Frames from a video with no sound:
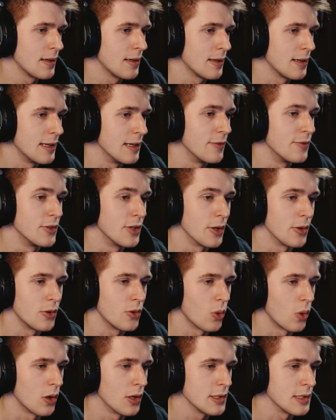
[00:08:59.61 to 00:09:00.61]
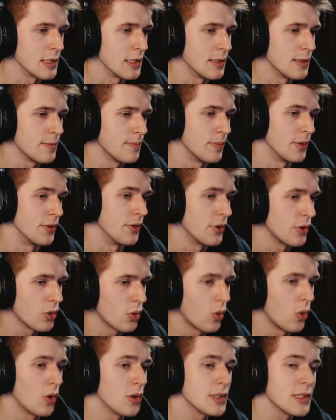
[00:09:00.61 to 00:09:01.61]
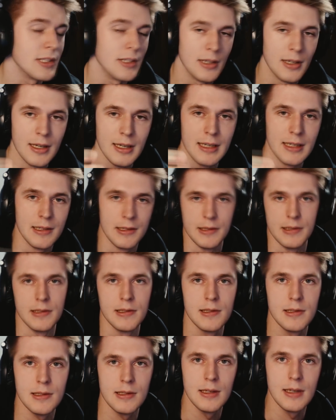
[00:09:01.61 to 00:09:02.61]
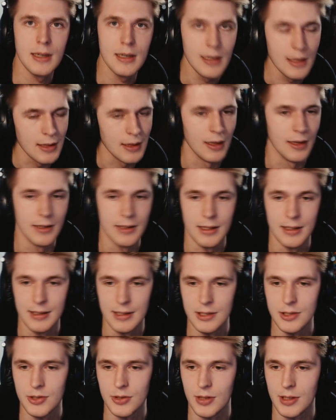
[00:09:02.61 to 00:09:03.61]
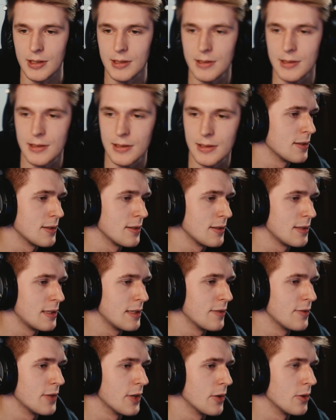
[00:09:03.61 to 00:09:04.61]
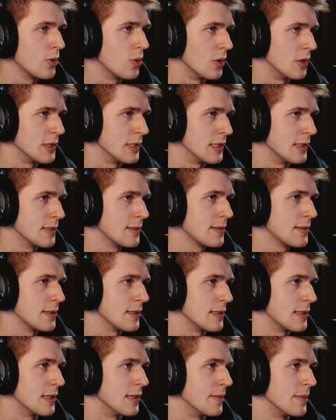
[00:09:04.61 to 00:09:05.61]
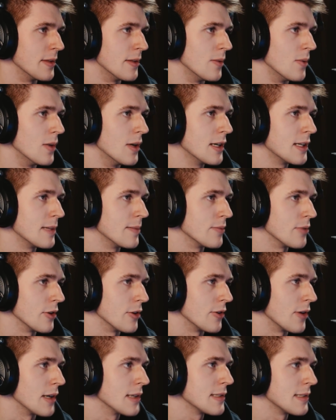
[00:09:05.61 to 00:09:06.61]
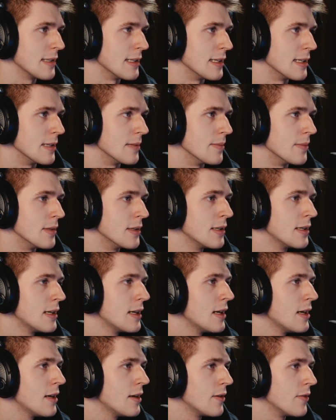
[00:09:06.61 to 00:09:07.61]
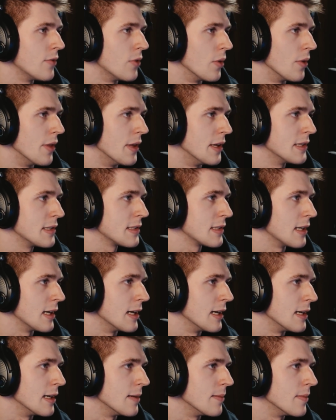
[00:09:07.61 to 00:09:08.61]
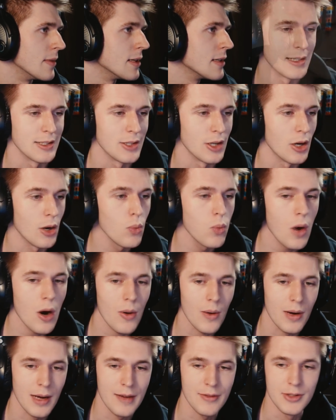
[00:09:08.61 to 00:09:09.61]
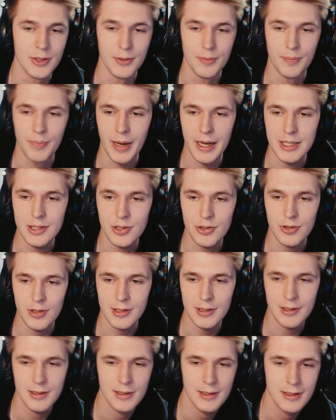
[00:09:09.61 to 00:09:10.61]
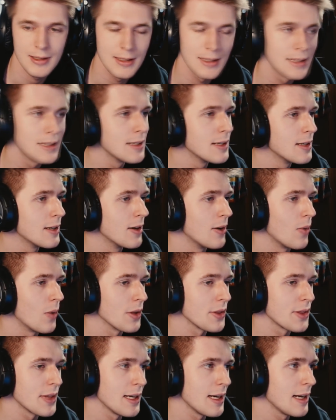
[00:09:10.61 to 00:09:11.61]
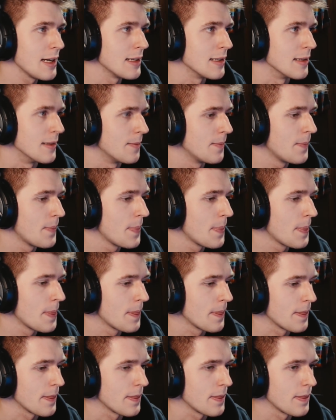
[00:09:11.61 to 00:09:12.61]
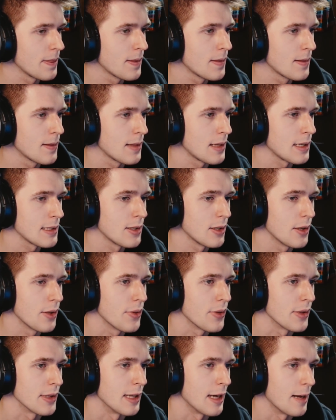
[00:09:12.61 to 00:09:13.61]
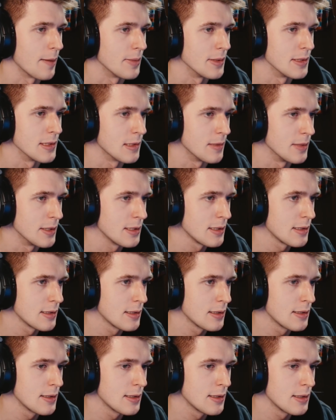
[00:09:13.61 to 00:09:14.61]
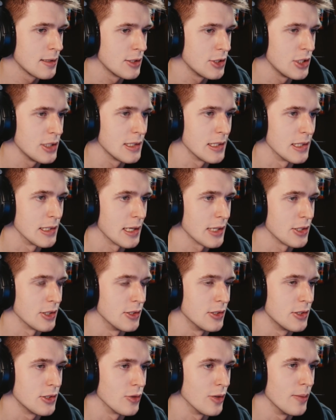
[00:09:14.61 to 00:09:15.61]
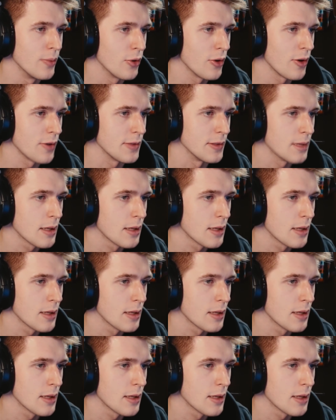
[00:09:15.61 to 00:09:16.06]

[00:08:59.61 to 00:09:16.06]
Give no quarter, but the quarter is like a district. Give no quarter is going to be the work in progress name for this game. Oh, whoa, I have a new patron? What the hell? That's not a thing that happens to me. Jesus, I should stream more often.